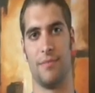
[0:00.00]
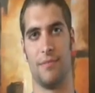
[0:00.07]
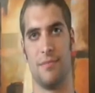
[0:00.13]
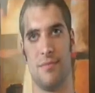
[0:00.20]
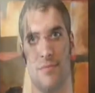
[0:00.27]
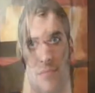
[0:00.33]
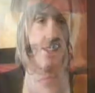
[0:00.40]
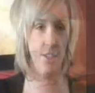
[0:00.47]

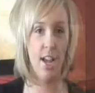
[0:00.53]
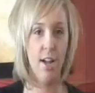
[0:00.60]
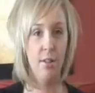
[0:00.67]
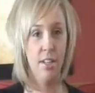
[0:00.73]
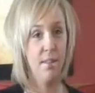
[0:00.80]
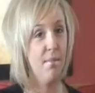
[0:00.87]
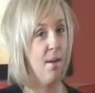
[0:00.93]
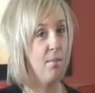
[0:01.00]
My
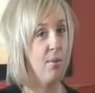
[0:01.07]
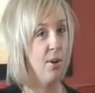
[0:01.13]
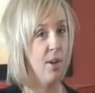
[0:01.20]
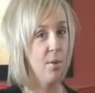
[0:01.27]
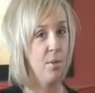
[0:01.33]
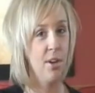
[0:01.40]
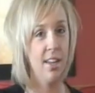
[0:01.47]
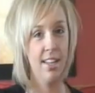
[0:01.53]
childhood
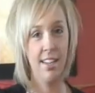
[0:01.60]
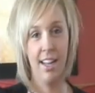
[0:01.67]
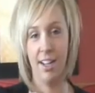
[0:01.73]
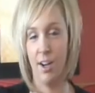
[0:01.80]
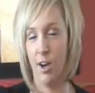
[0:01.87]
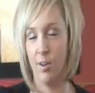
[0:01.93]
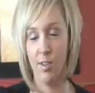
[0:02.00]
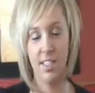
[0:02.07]
memory
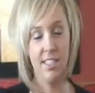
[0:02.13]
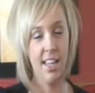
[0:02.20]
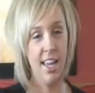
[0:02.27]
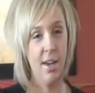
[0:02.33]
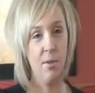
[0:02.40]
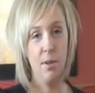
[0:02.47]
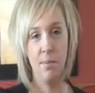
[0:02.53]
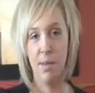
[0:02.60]
I always
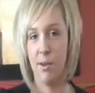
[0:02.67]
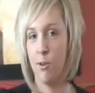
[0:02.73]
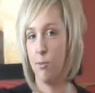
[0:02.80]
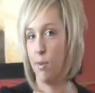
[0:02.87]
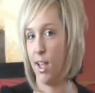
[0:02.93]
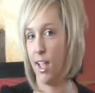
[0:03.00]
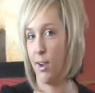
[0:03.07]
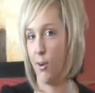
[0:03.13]
say it would be
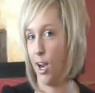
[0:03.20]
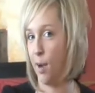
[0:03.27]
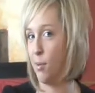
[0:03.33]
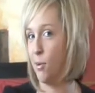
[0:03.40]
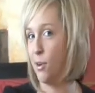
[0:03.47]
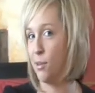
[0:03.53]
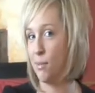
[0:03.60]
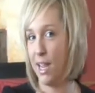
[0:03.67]
when my
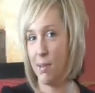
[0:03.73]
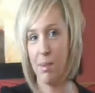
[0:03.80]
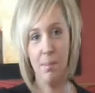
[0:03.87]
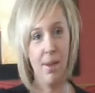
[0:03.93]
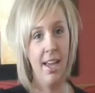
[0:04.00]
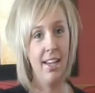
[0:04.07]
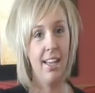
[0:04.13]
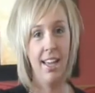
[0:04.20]
grandma would make
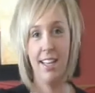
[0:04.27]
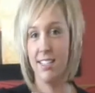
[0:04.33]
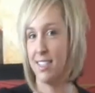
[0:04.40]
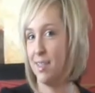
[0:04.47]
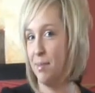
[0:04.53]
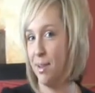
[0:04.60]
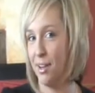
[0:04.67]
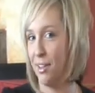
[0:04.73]
me
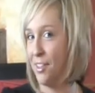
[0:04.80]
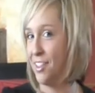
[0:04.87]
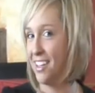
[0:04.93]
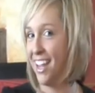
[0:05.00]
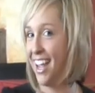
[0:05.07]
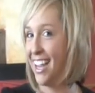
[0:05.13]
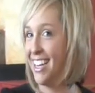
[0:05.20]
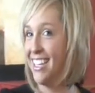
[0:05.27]
pancakes in the middle of
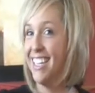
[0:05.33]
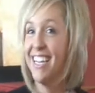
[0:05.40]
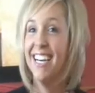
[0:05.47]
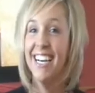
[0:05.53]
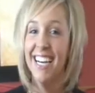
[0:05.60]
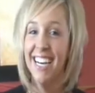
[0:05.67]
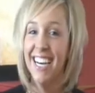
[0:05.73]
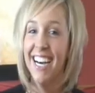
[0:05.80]
the night.
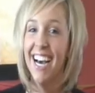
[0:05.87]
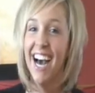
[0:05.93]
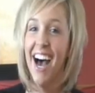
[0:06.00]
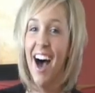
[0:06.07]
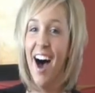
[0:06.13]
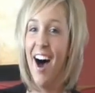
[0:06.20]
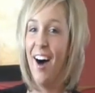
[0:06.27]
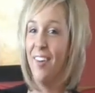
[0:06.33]

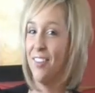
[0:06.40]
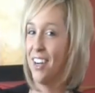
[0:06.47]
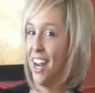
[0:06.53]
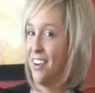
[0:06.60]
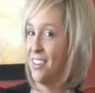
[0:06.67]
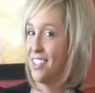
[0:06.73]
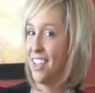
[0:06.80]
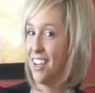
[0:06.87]

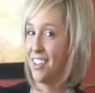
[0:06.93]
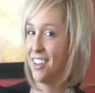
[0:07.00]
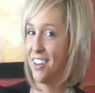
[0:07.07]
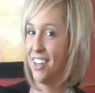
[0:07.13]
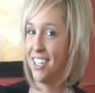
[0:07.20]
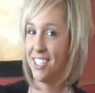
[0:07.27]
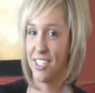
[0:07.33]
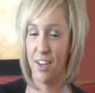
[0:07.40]
when I was
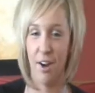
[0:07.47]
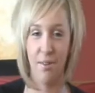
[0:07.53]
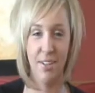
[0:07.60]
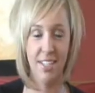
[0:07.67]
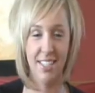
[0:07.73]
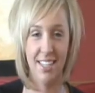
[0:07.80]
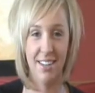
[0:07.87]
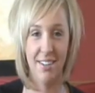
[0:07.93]
hungry. She
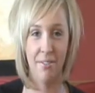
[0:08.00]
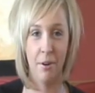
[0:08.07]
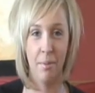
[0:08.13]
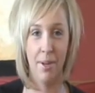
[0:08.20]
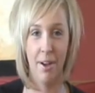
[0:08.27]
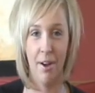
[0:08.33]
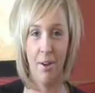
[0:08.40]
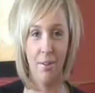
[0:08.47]
always did it
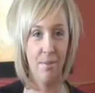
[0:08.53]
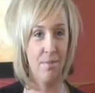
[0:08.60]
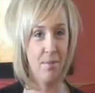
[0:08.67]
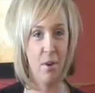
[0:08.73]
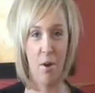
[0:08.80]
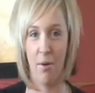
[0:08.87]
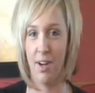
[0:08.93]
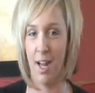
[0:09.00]
for me
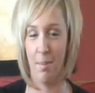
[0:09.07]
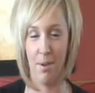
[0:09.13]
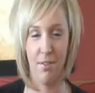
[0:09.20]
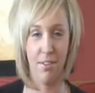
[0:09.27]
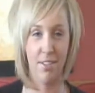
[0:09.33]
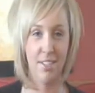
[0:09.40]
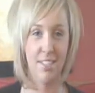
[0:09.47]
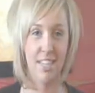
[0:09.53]
all growing up
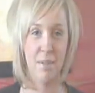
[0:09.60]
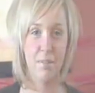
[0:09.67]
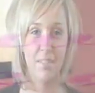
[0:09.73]
ever since